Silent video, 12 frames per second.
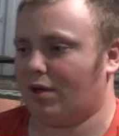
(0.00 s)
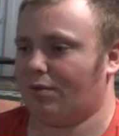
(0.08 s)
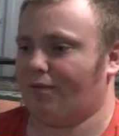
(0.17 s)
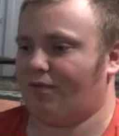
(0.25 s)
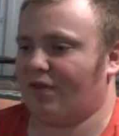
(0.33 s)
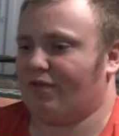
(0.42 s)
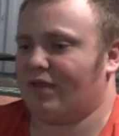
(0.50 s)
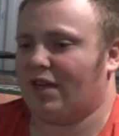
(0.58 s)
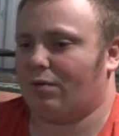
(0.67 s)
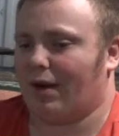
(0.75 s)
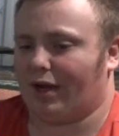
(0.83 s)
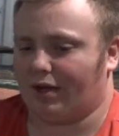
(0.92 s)
well,
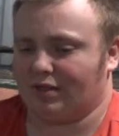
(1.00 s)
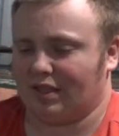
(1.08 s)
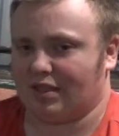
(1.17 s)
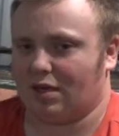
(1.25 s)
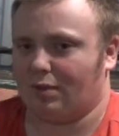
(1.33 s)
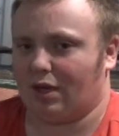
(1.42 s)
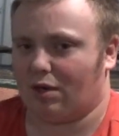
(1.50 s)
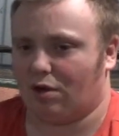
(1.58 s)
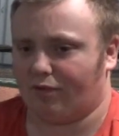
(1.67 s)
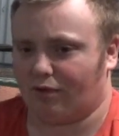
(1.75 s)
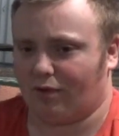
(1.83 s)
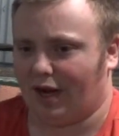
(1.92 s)
15 wagons, it's only
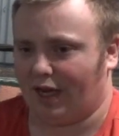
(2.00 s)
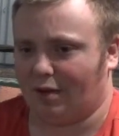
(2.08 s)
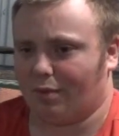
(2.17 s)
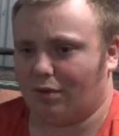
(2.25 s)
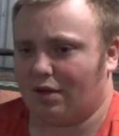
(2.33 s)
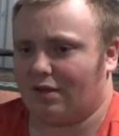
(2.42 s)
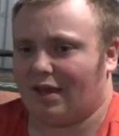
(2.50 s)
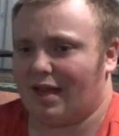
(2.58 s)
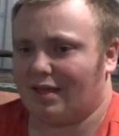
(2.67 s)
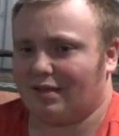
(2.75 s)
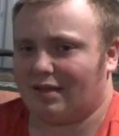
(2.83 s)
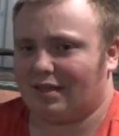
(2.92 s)
half a rake, but at the
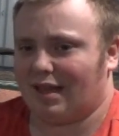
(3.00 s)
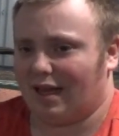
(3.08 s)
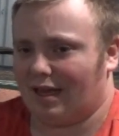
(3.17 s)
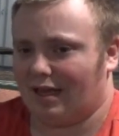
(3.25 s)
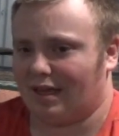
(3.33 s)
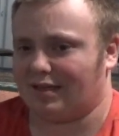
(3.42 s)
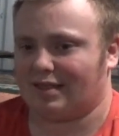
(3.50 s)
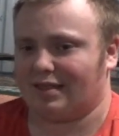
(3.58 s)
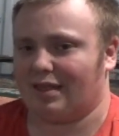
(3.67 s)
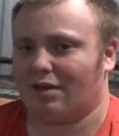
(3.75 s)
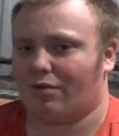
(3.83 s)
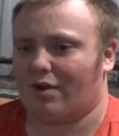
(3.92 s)
end of the day, it's
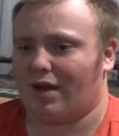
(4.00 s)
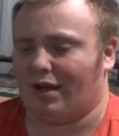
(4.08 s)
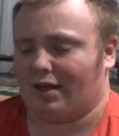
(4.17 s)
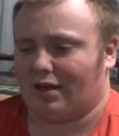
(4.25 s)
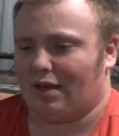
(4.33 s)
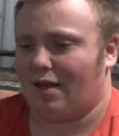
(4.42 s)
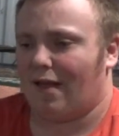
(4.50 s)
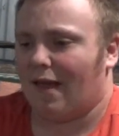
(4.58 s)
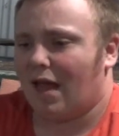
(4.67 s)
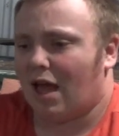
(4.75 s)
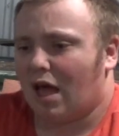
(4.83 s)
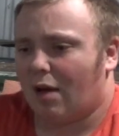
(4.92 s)
still a rake.
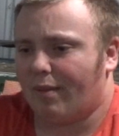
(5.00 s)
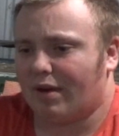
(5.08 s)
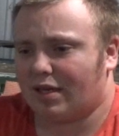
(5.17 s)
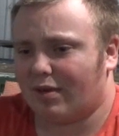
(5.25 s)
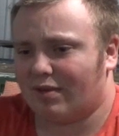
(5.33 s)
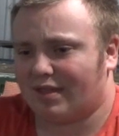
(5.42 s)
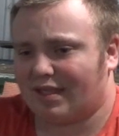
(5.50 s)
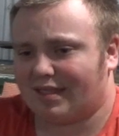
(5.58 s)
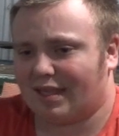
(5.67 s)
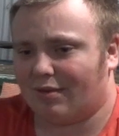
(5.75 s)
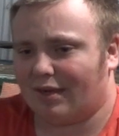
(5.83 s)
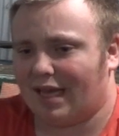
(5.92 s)
I mean, I don't
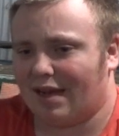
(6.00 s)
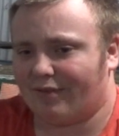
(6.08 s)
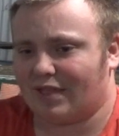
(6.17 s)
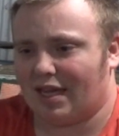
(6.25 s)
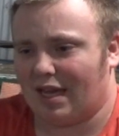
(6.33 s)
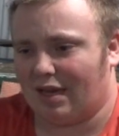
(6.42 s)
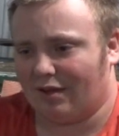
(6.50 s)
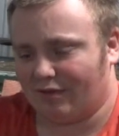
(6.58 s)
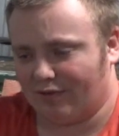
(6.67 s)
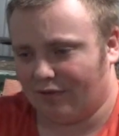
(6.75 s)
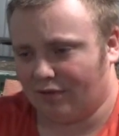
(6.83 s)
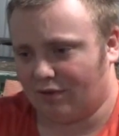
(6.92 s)
necessarily have to
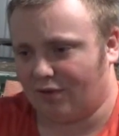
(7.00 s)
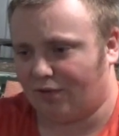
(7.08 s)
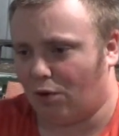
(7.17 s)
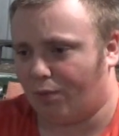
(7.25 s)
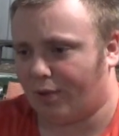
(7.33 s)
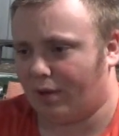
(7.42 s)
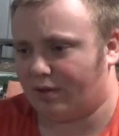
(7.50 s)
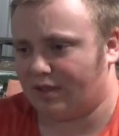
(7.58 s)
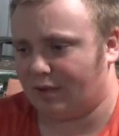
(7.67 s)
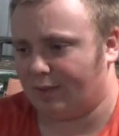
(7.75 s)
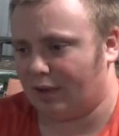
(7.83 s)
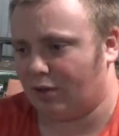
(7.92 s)
have the full
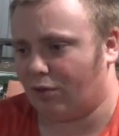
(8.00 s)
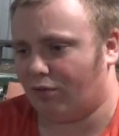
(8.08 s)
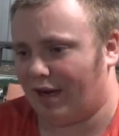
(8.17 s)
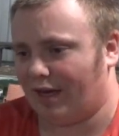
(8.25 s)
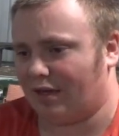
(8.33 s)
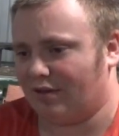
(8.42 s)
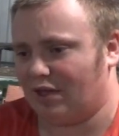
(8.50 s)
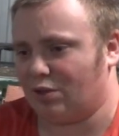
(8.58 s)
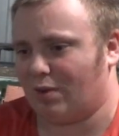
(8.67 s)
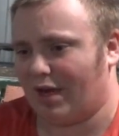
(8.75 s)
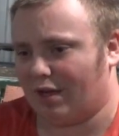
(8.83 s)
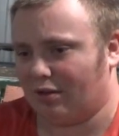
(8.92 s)
prototypical rake of these
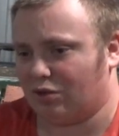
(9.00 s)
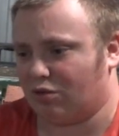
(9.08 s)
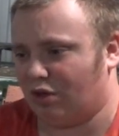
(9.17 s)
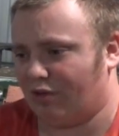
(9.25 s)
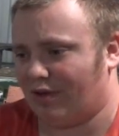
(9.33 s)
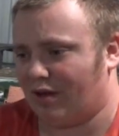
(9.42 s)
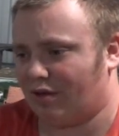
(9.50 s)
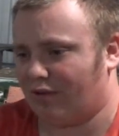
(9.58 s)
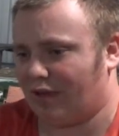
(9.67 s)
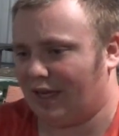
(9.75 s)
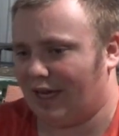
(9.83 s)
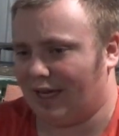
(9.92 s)
wagons running around on
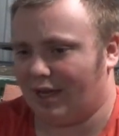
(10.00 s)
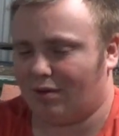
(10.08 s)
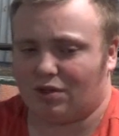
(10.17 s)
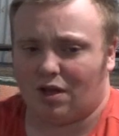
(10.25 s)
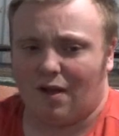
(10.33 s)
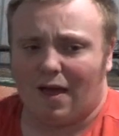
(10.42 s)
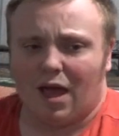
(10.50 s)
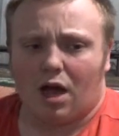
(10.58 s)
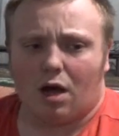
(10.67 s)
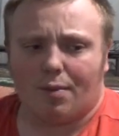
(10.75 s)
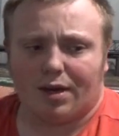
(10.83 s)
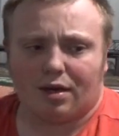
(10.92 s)
the layout.
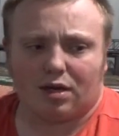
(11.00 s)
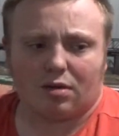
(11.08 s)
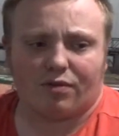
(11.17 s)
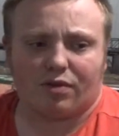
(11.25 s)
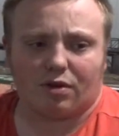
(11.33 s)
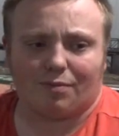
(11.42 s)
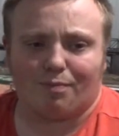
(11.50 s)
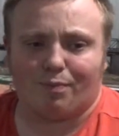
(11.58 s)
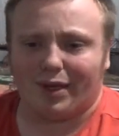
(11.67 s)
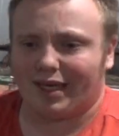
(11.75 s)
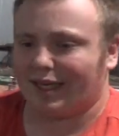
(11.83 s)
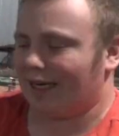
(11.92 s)
I mean, I know I've got a
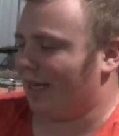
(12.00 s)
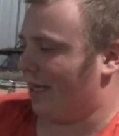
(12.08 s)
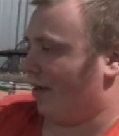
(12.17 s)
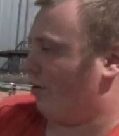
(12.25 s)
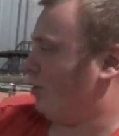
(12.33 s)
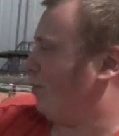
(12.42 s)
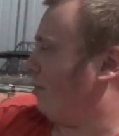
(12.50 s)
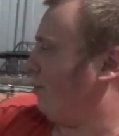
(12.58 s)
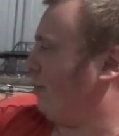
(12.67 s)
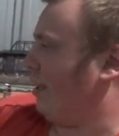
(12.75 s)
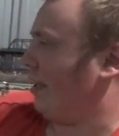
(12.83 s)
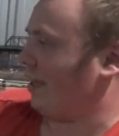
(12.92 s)
big layout, but I
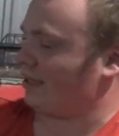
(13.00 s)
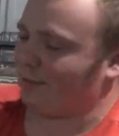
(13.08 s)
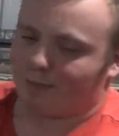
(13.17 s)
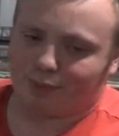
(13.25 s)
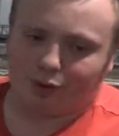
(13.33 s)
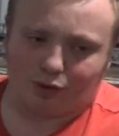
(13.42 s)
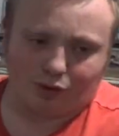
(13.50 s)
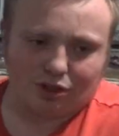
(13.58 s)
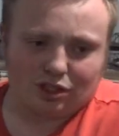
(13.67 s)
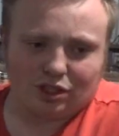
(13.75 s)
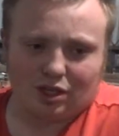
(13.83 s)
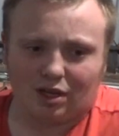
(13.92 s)
think as a
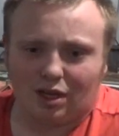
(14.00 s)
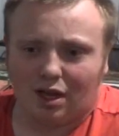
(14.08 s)
push,